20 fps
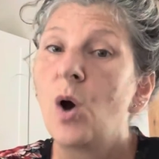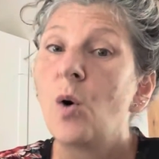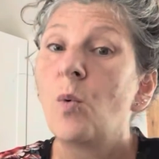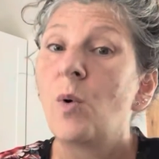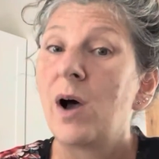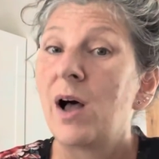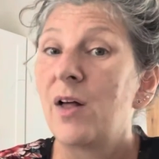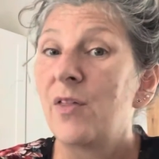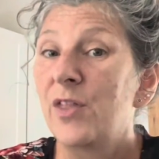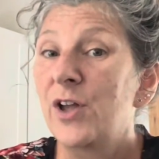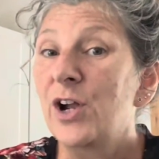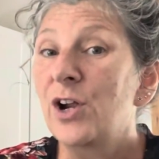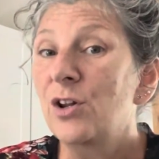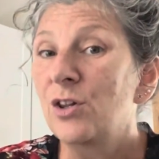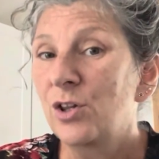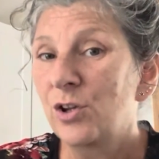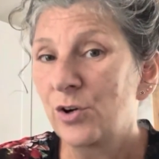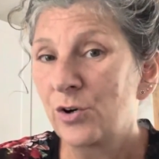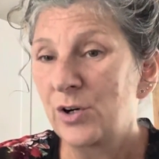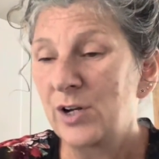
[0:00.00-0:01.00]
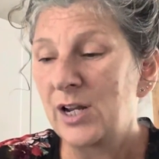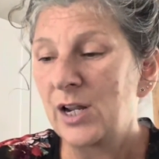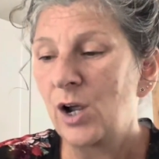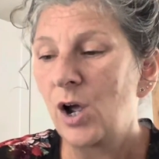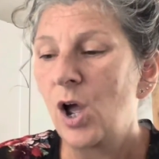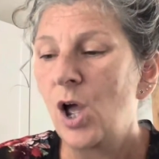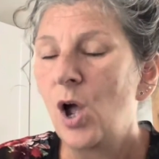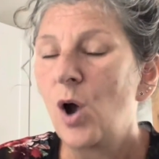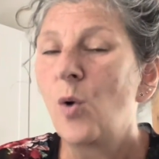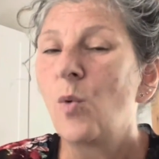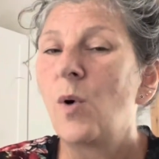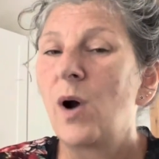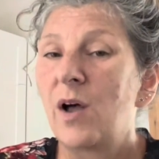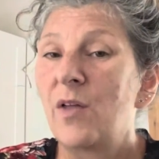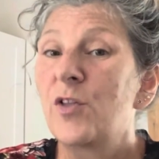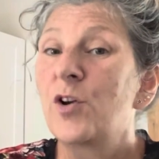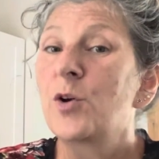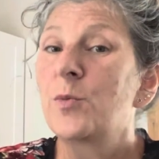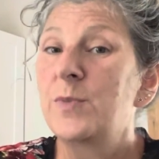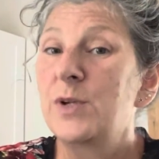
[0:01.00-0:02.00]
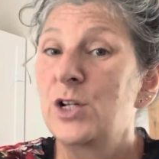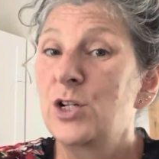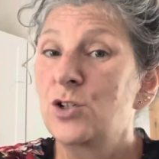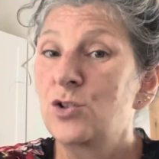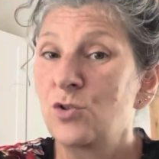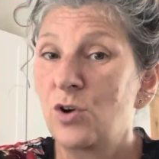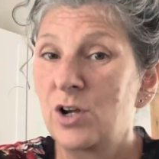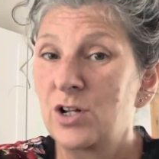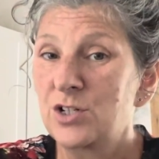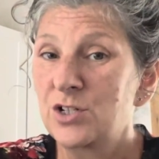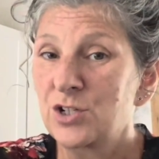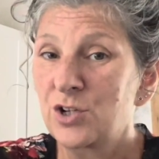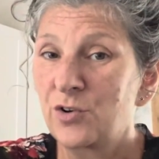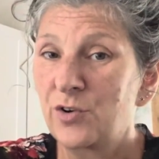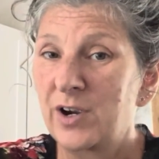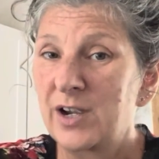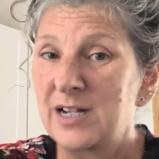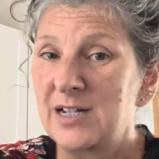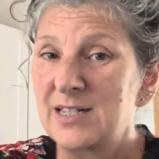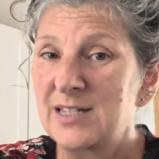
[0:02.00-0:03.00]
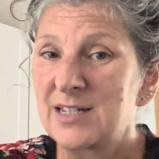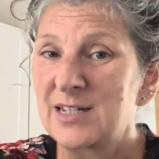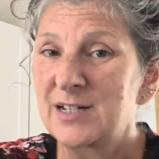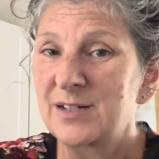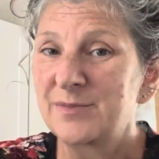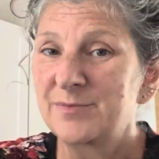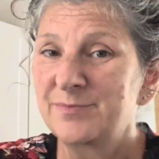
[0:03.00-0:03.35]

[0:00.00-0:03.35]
while they're learning, while they're being drawn to Christ.